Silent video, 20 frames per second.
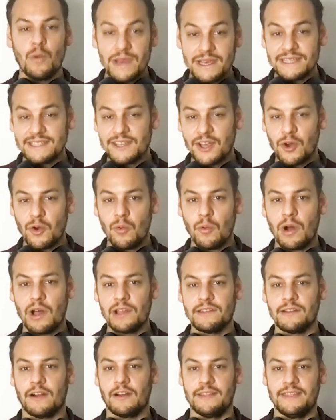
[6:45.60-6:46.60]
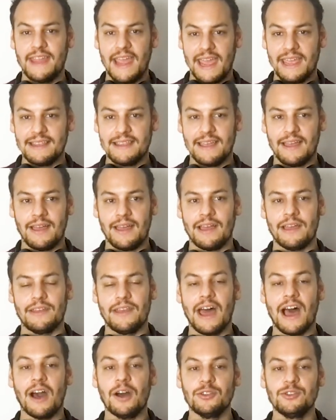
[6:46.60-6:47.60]
We saw what are data and
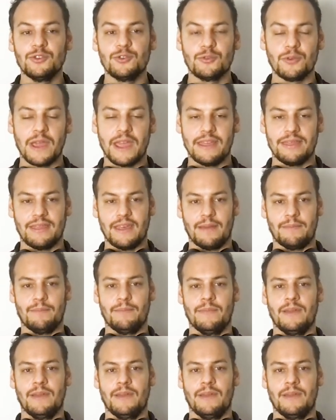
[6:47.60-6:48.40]
how to create them,